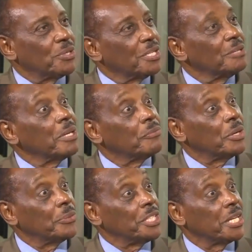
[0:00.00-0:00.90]
a little bit of
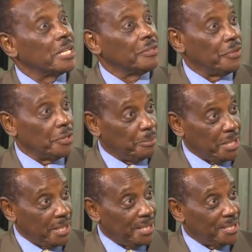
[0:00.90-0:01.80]
what we did at the very
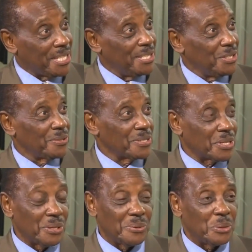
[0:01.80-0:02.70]
beginning 10 years
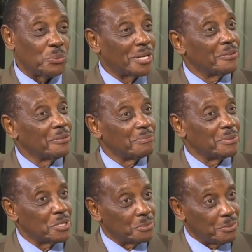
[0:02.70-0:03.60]
ago. And one of
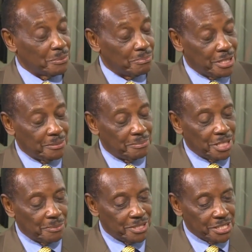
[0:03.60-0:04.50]

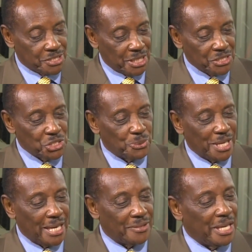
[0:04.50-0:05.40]
the discussions we
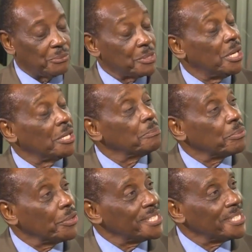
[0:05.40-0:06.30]
had then was on the
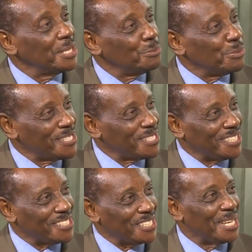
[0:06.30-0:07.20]
press and the
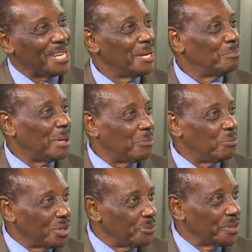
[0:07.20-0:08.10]
presidency. Bob
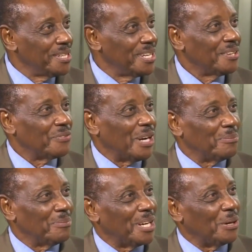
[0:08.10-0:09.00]
Woodward
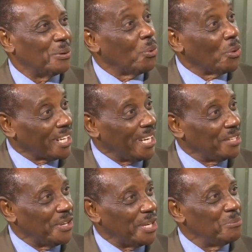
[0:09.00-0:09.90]
from Watergate
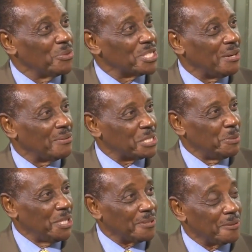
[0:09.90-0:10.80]
fame was our
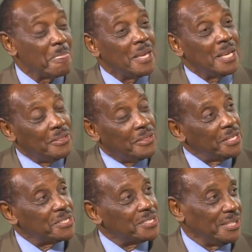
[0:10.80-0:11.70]
speaker.
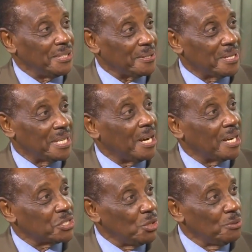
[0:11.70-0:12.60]
This year, in
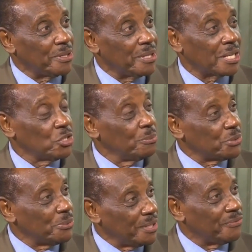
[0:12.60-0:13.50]
October
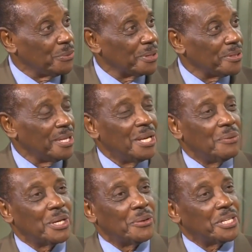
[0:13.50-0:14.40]
24th,
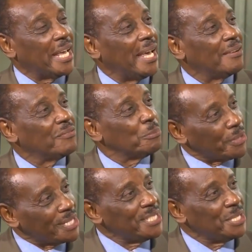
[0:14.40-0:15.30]
we're going to have the
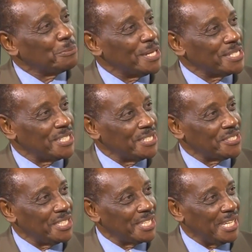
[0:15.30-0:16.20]
press and the
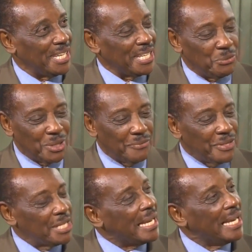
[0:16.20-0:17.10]
presidency again, and we're
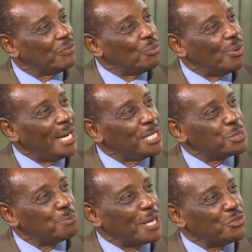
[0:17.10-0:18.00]
giving a kind of a wide
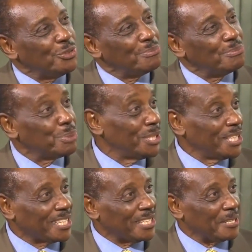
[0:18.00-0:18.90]
spectrum
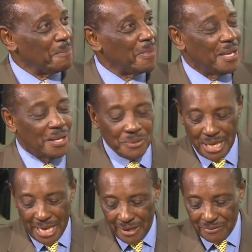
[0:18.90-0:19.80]
politically. We
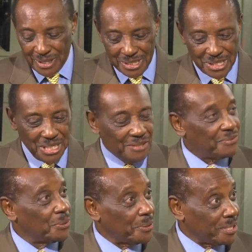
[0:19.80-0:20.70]
have Steve
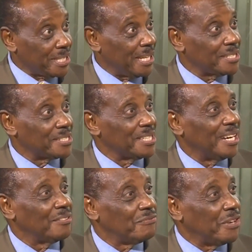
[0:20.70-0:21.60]
Cortez
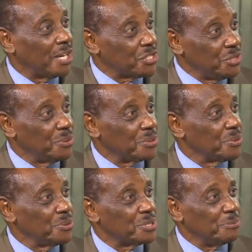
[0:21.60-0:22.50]
of Fox News, who
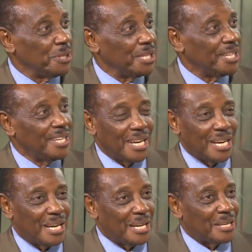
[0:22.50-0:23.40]
used to be,
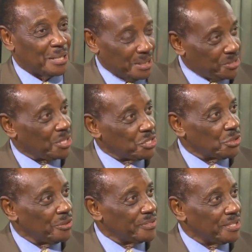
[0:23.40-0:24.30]
is a
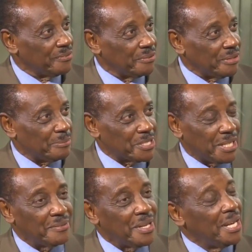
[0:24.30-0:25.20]
conservative
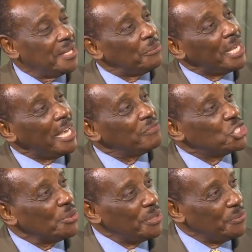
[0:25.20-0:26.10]
representative. Then we have
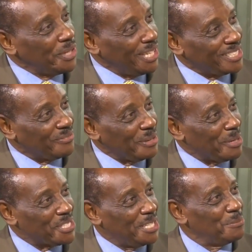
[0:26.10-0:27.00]
Joy Reid of
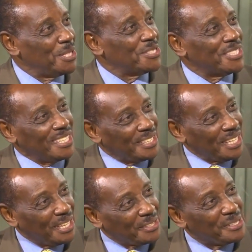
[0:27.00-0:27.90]
MSNBC, the
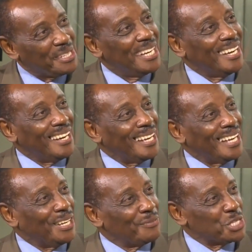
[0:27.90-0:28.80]
other
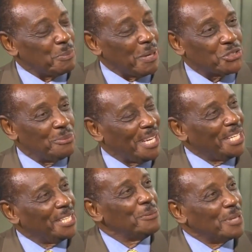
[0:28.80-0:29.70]
end of the spectrum. And
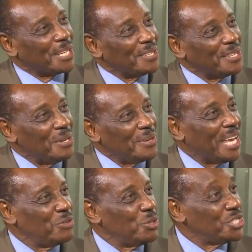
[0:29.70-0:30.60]
in the middle, we
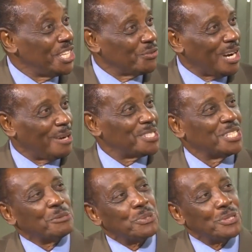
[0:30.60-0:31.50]
have Eugene Robinson,
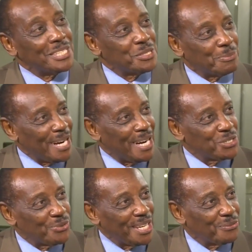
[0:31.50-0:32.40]
the Pulitzer Prize
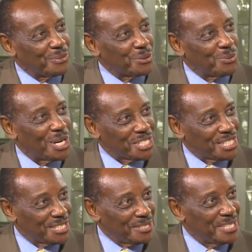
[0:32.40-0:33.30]
writer with the
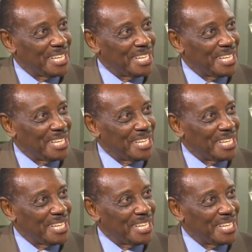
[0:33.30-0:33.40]
Washington